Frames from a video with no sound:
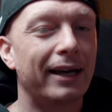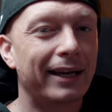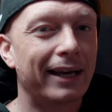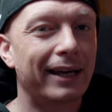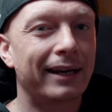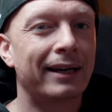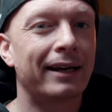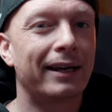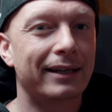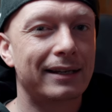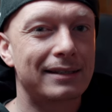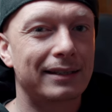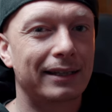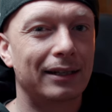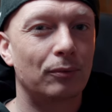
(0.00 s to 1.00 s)
Again, like I
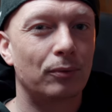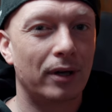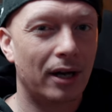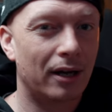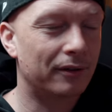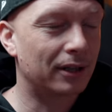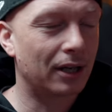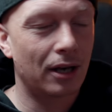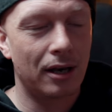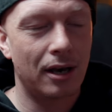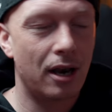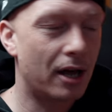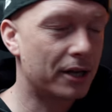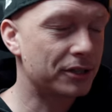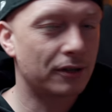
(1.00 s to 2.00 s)
said, we have
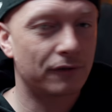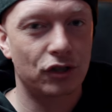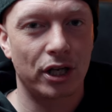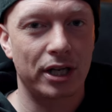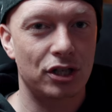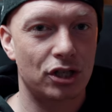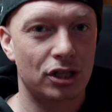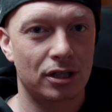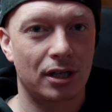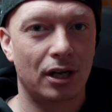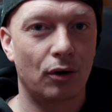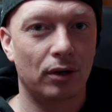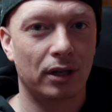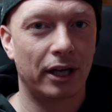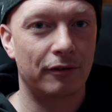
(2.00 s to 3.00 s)
lots of changes in
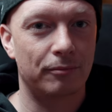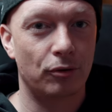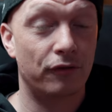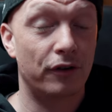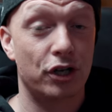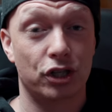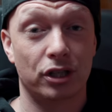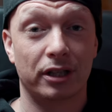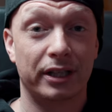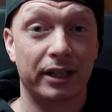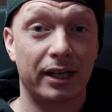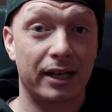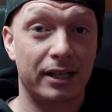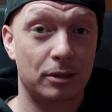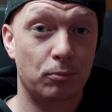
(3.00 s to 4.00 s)
our life,
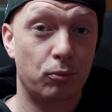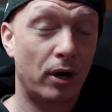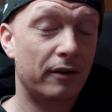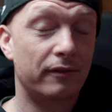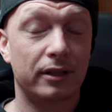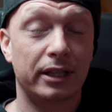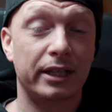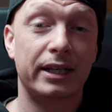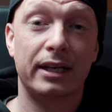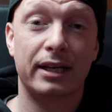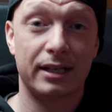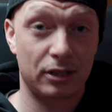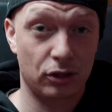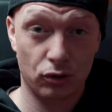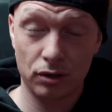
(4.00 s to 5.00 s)
professionally, as privately,
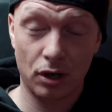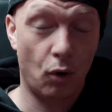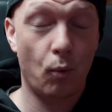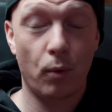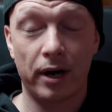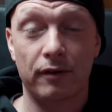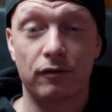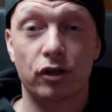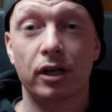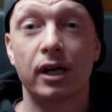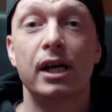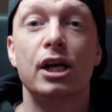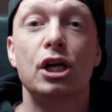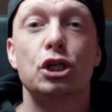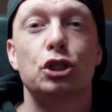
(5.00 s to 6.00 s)
as, you know, whatever.
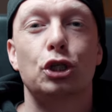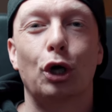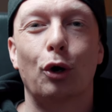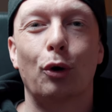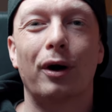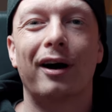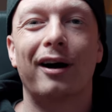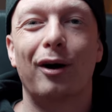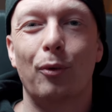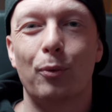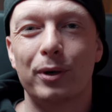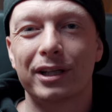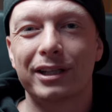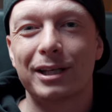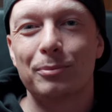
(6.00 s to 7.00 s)
So
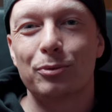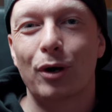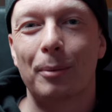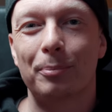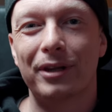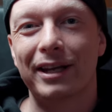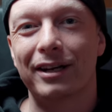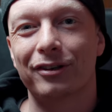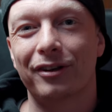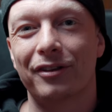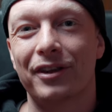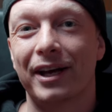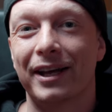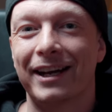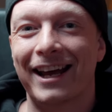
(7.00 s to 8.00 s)
we'll keep you updated on
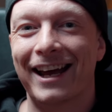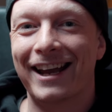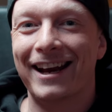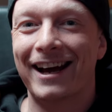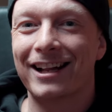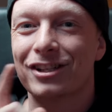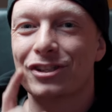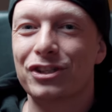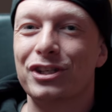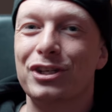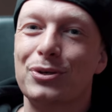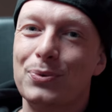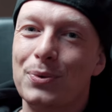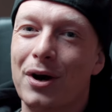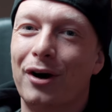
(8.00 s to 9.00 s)
that, and I'll see
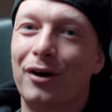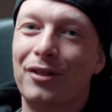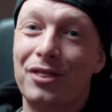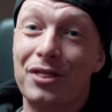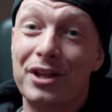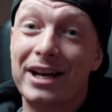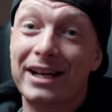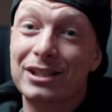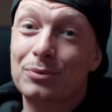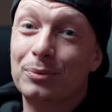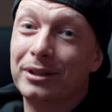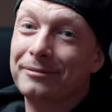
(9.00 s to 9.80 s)
you on the next